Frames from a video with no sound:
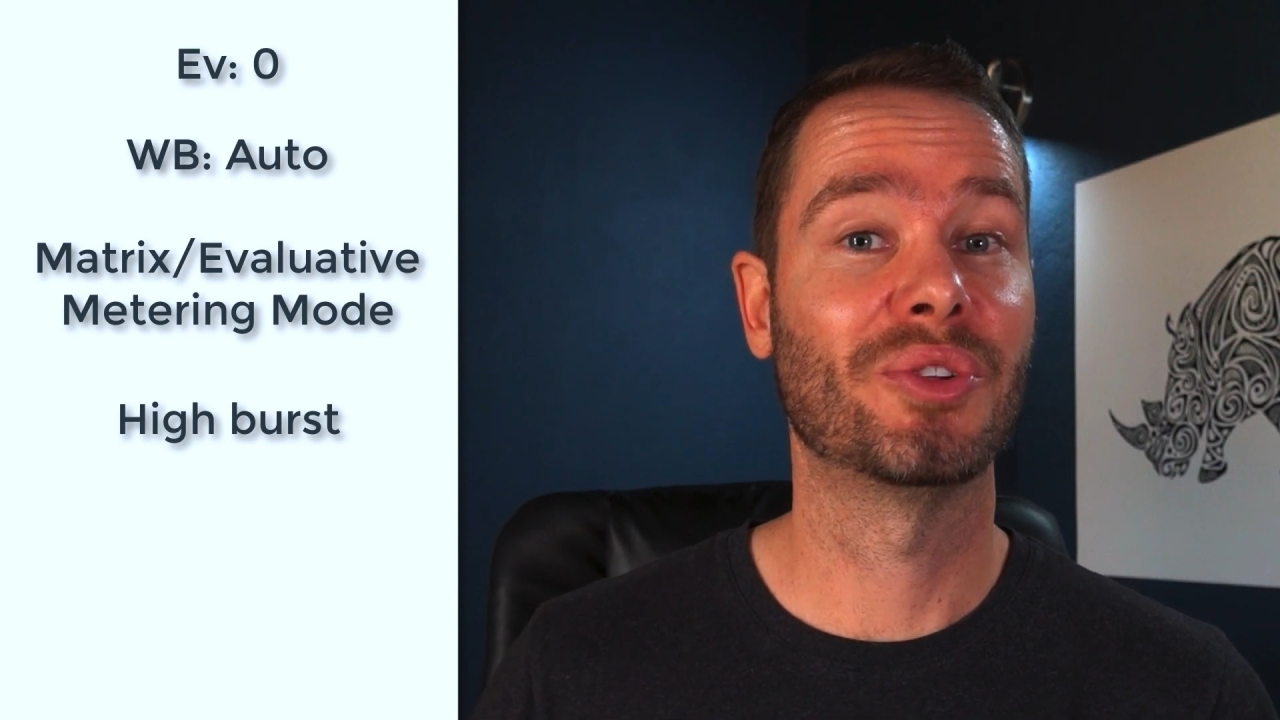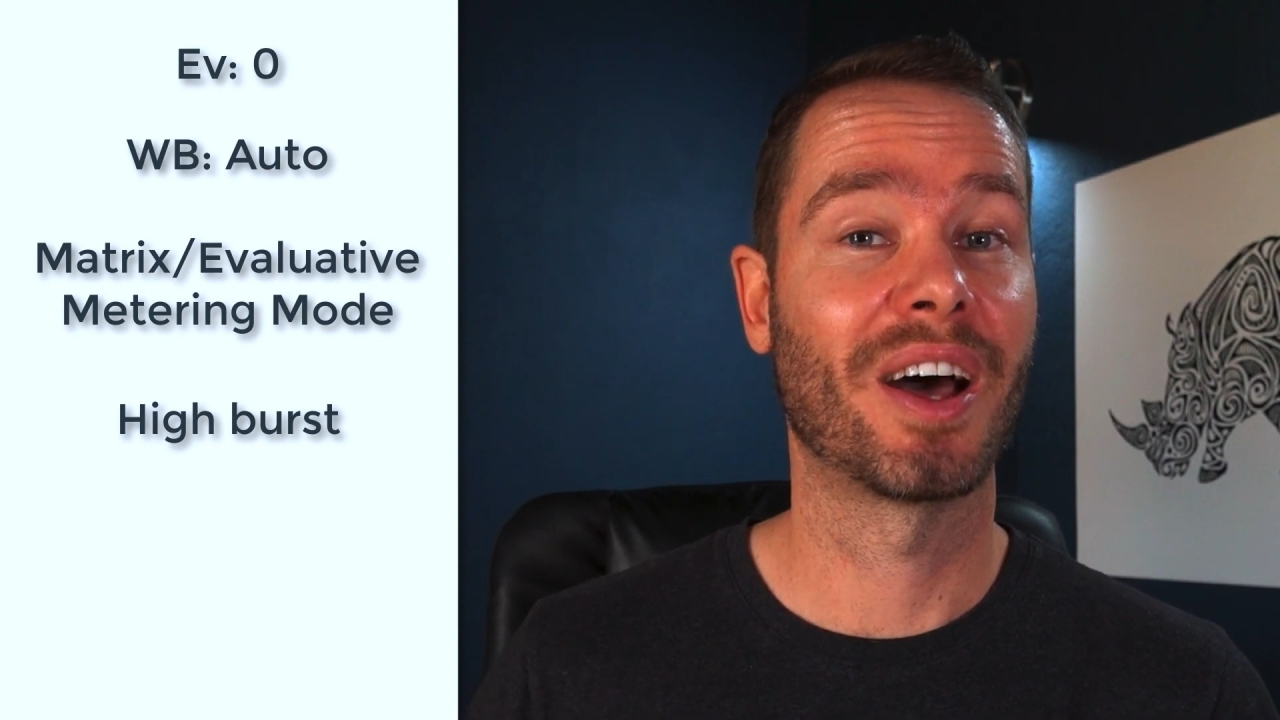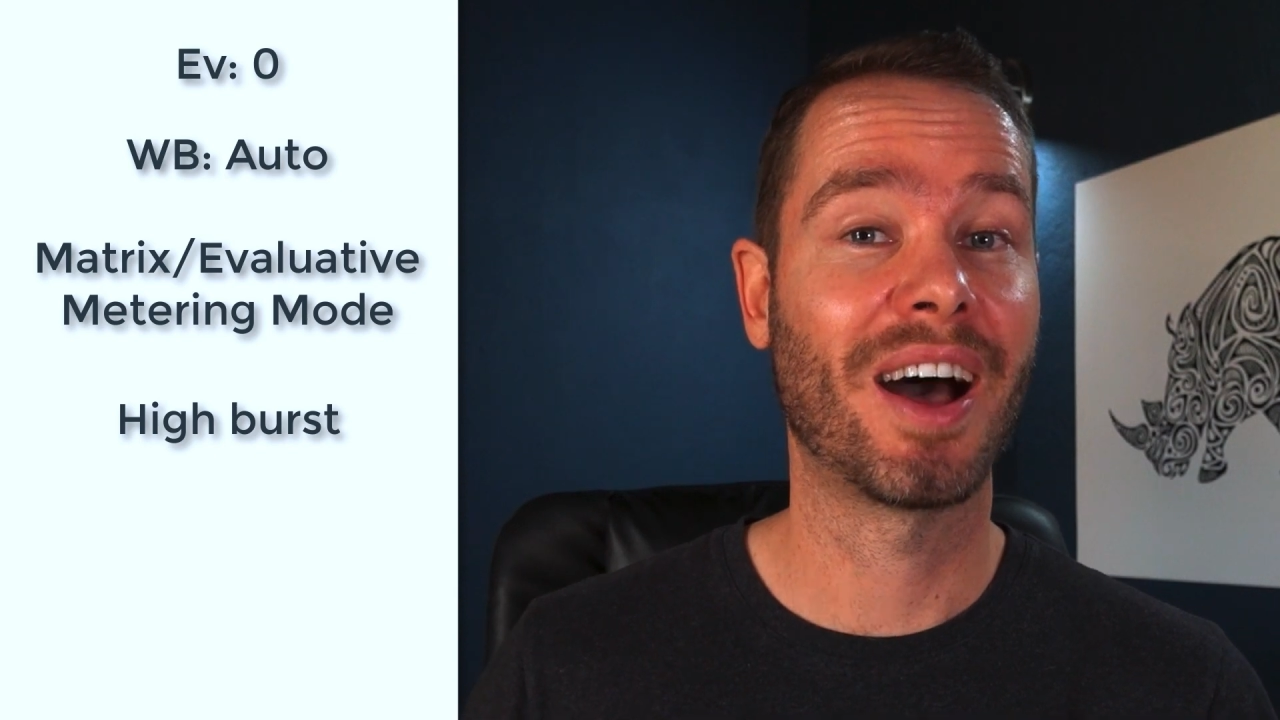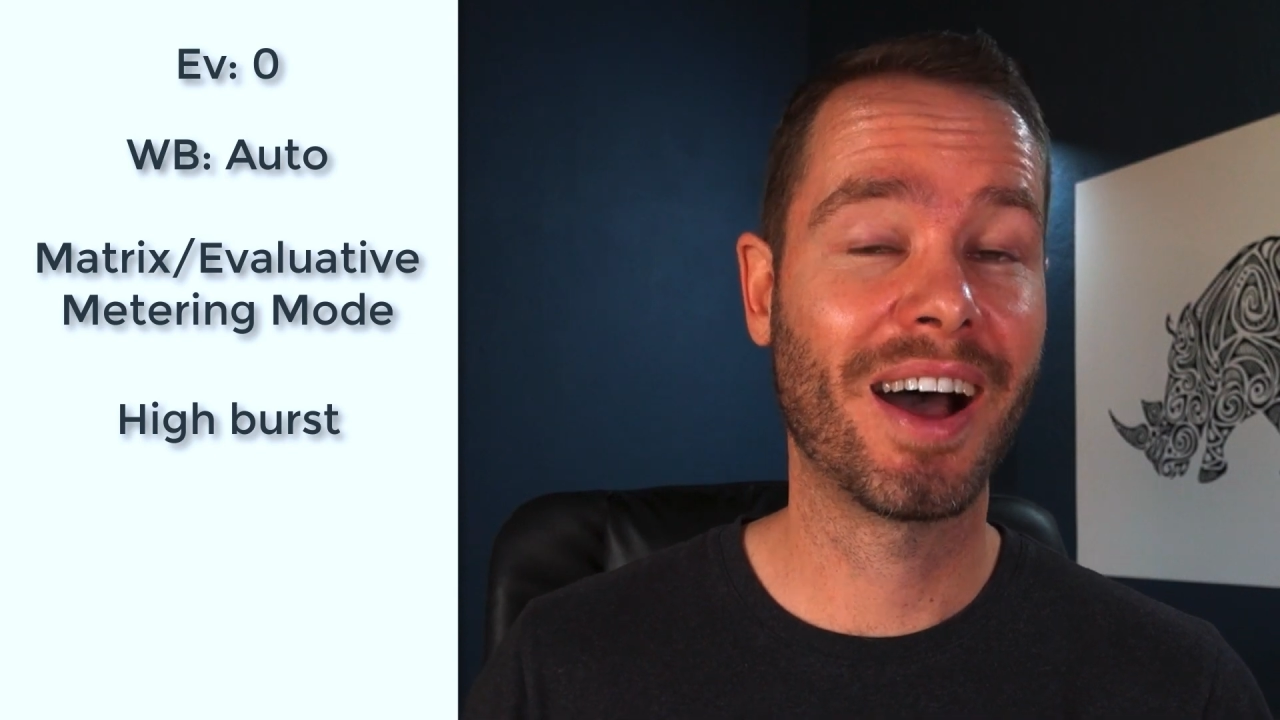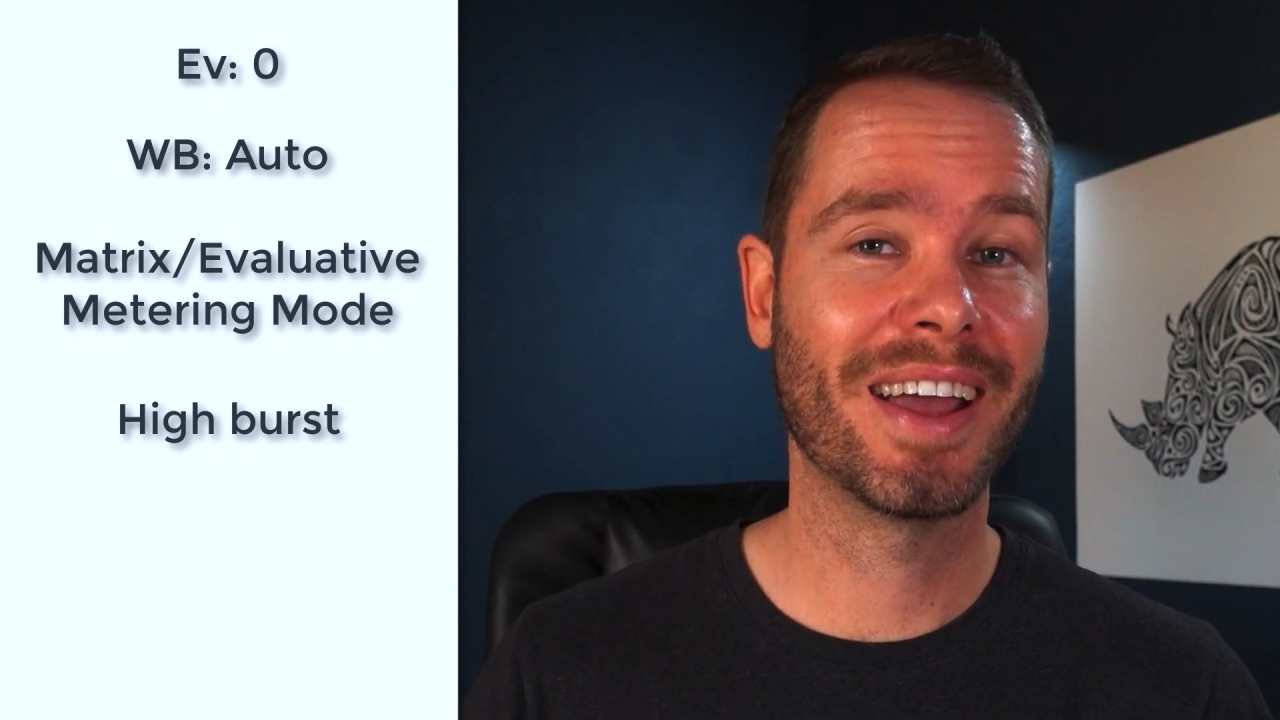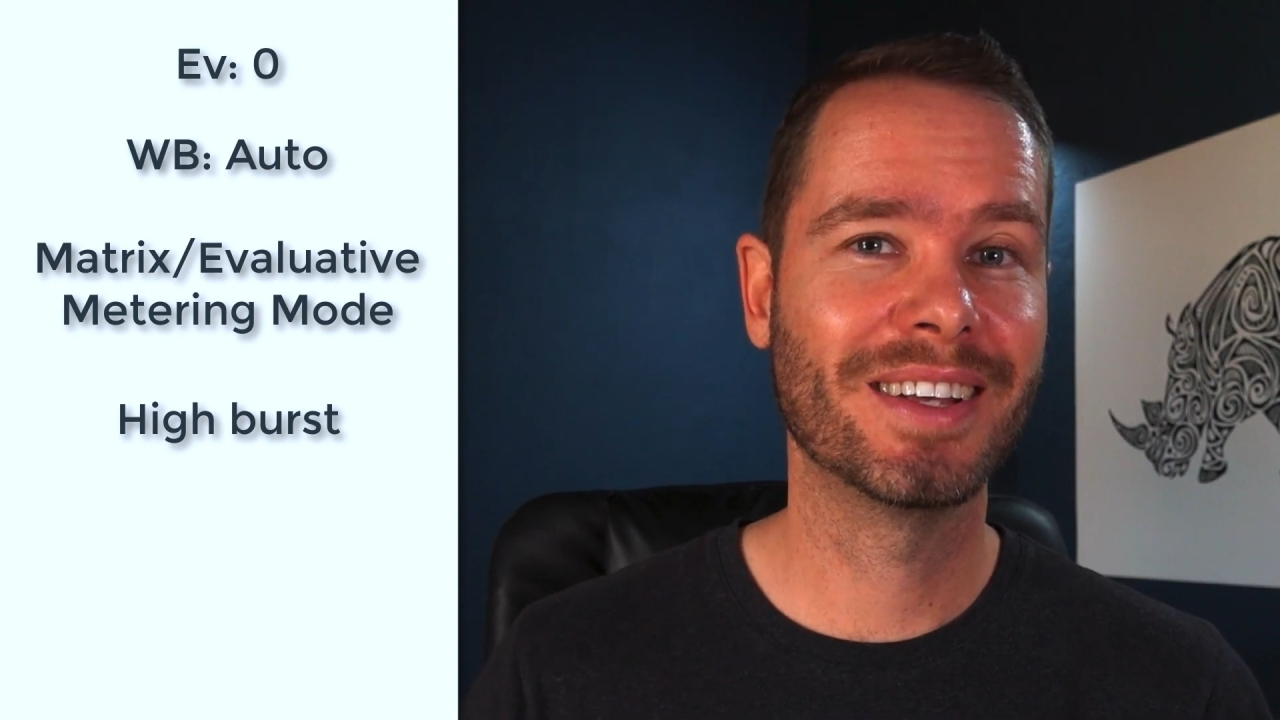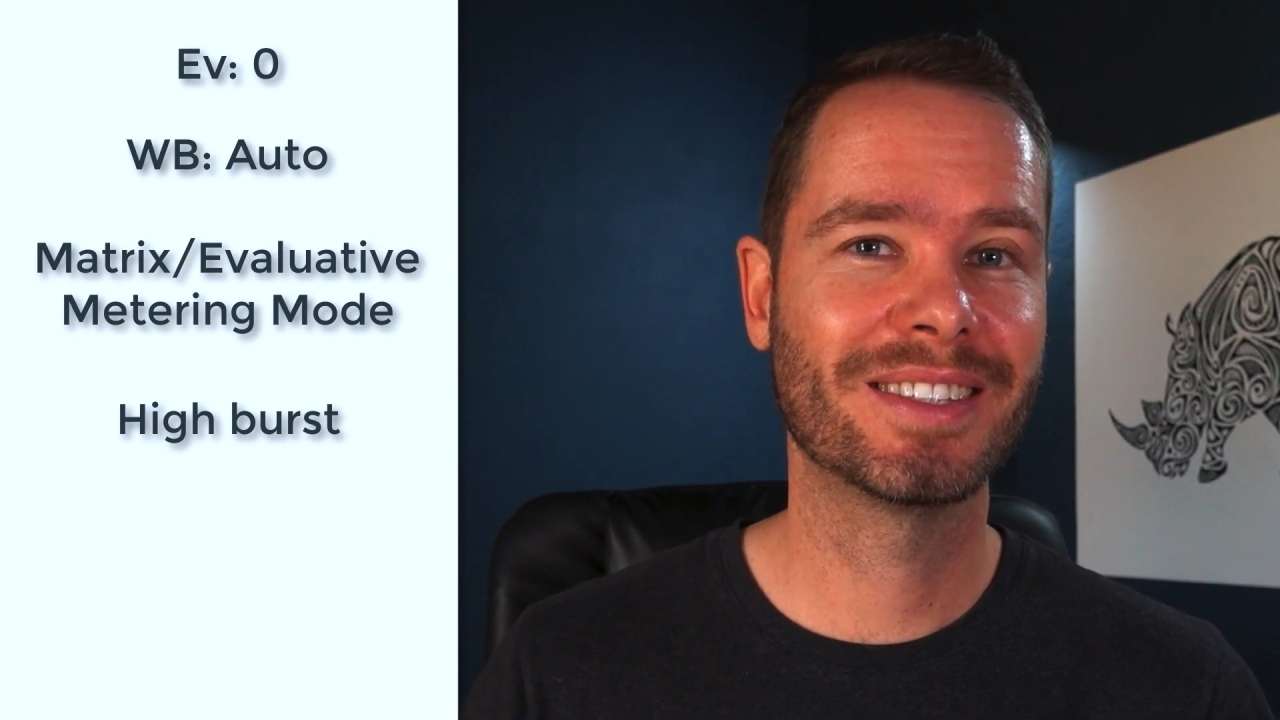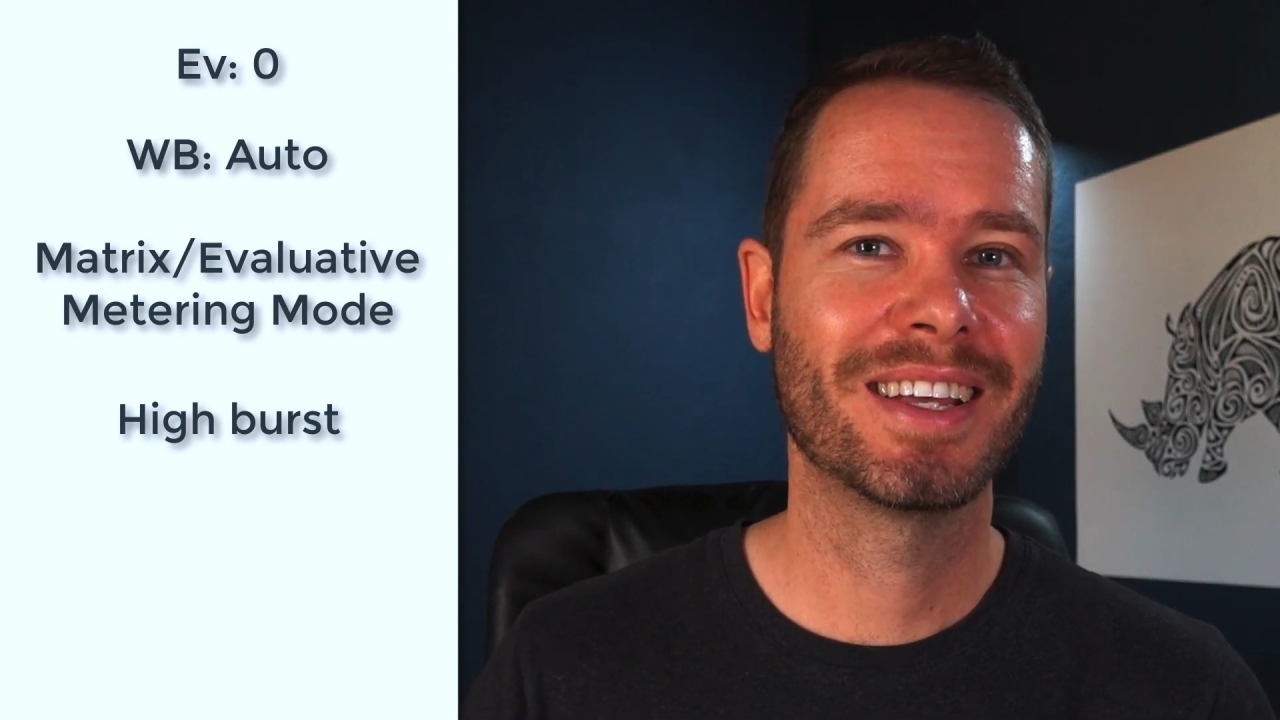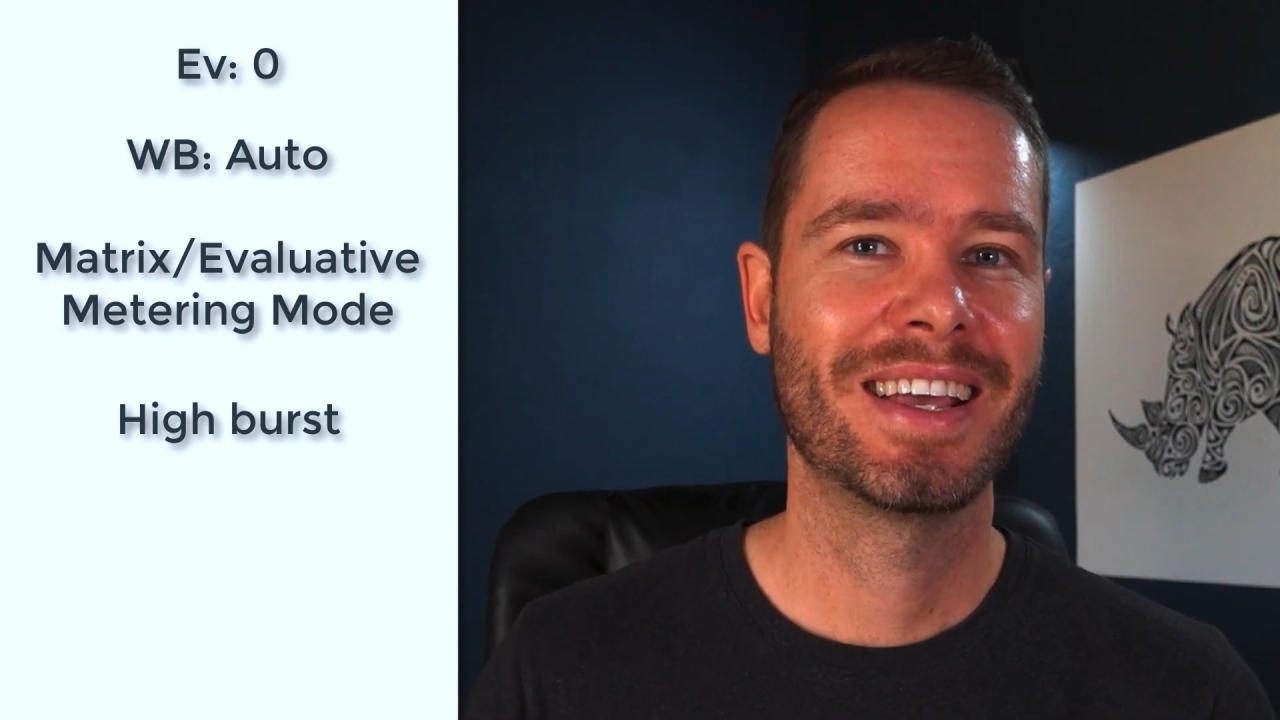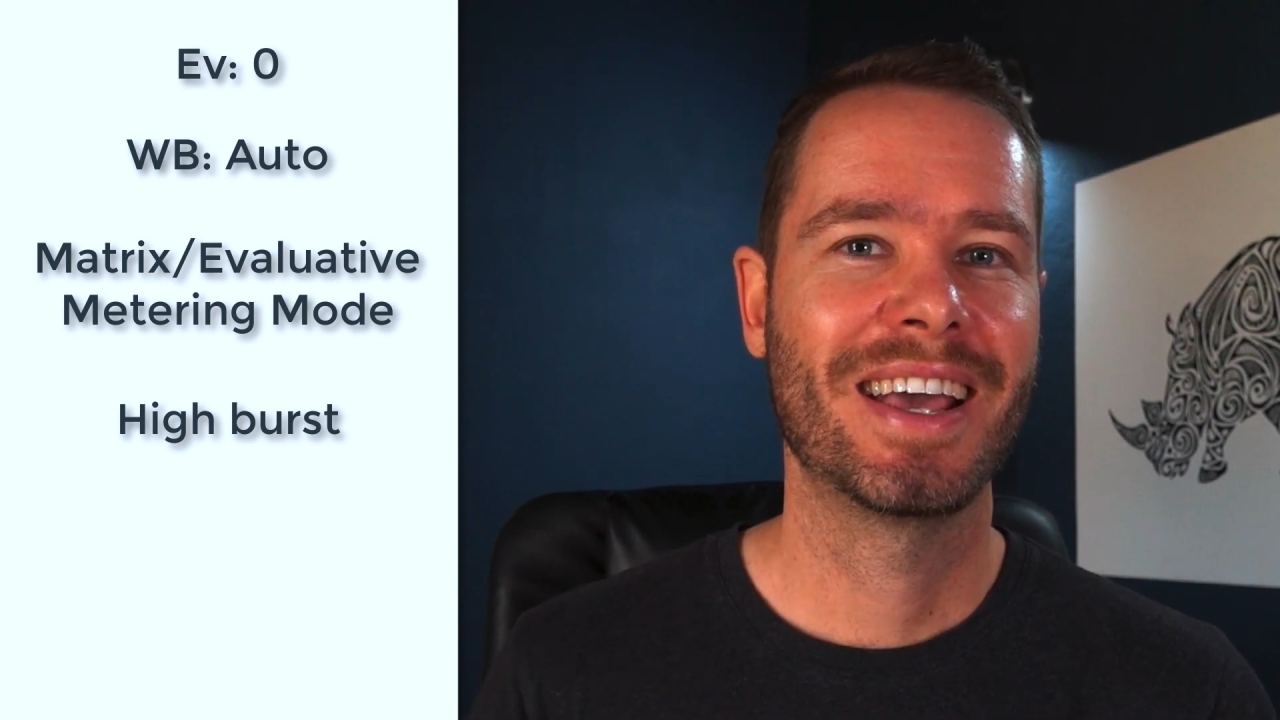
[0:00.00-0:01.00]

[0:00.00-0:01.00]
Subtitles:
the highest,